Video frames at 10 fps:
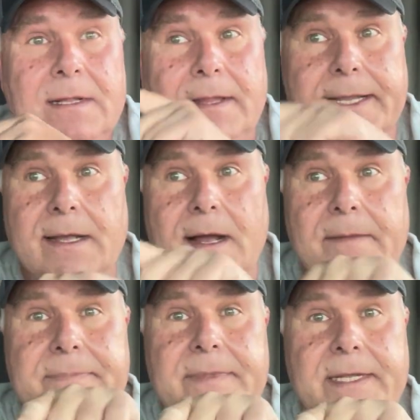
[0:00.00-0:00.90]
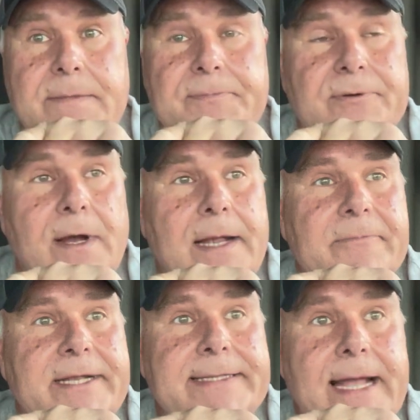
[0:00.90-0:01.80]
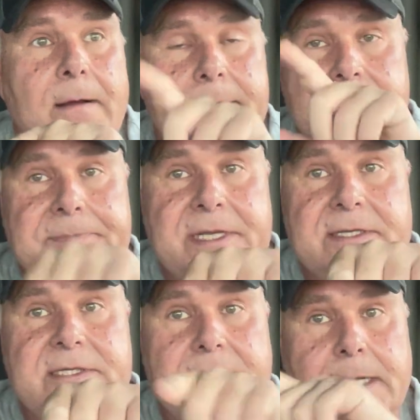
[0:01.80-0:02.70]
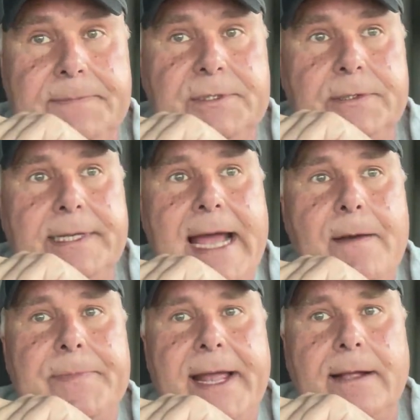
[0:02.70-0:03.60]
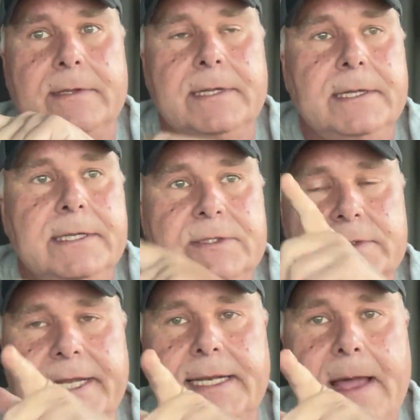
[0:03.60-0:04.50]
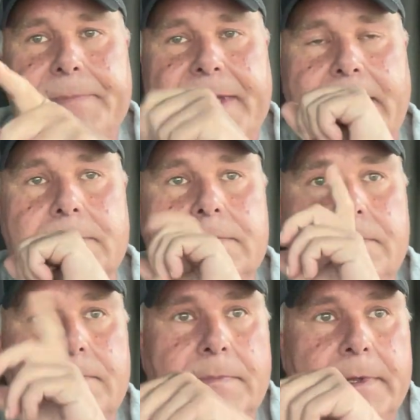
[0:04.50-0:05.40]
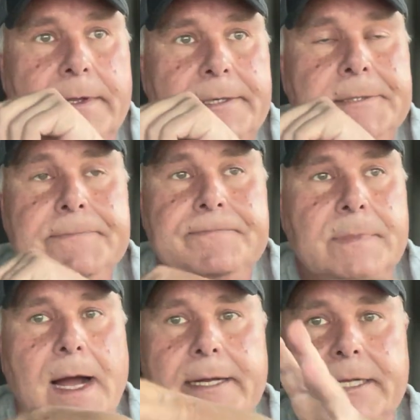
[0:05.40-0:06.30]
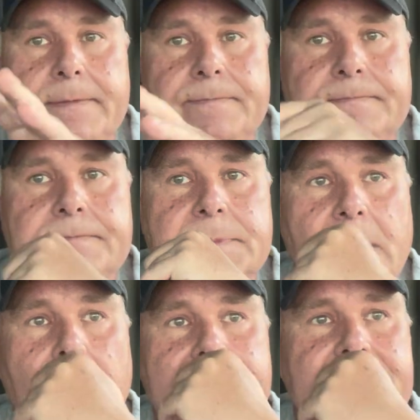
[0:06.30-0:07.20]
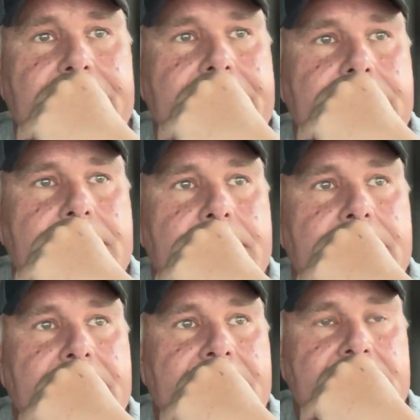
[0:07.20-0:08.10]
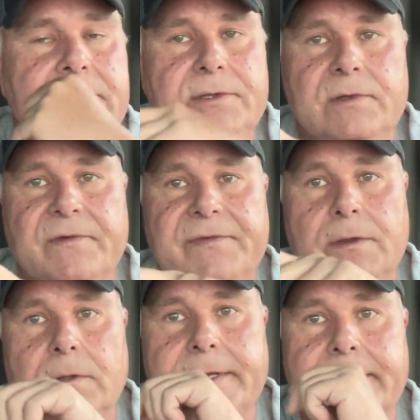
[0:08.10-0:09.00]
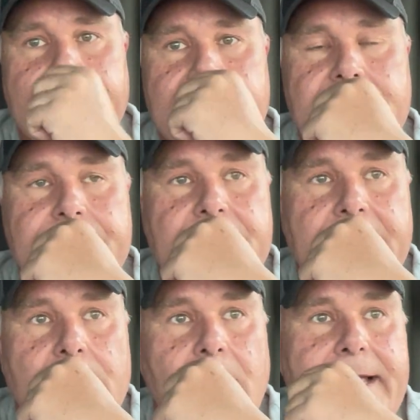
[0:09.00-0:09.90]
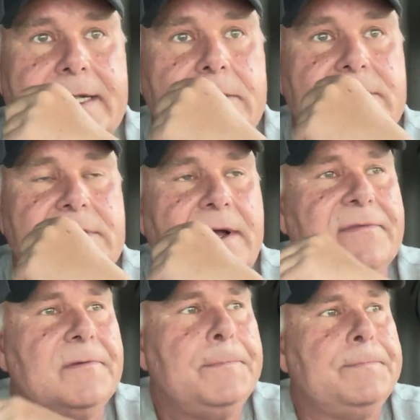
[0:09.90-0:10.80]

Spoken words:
Like I'm in Prime right now. I'm going to PC up to the outbound. As soon as I hit outbound, I'm going to go on duty to do the fueling and all that good stuff.